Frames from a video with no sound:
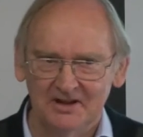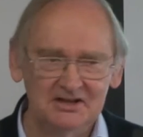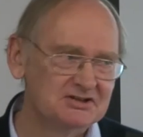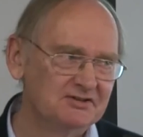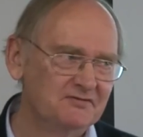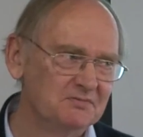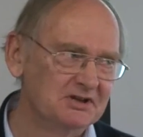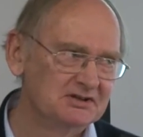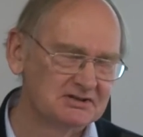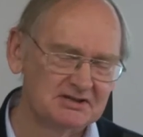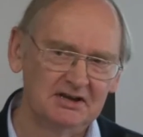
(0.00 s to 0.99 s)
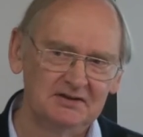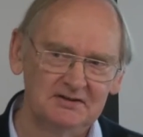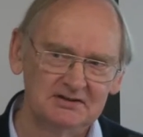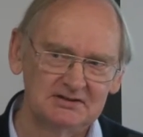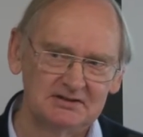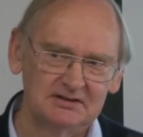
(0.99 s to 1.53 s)
Easy for me to say
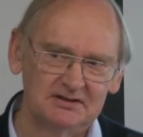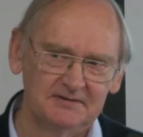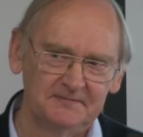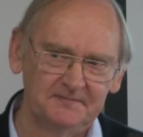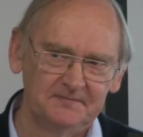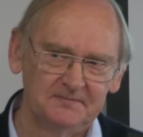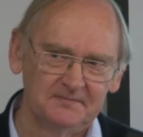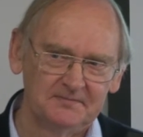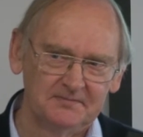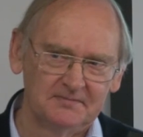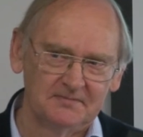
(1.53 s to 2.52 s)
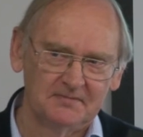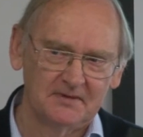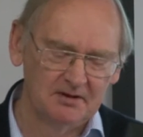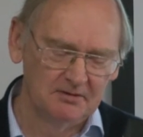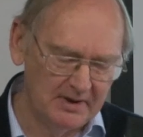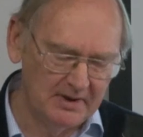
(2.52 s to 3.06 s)
this,
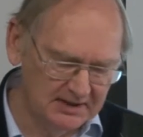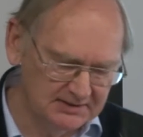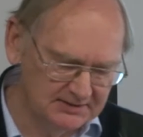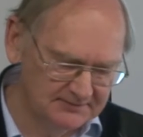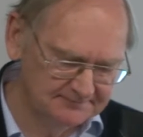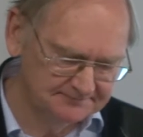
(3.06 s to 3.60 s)
but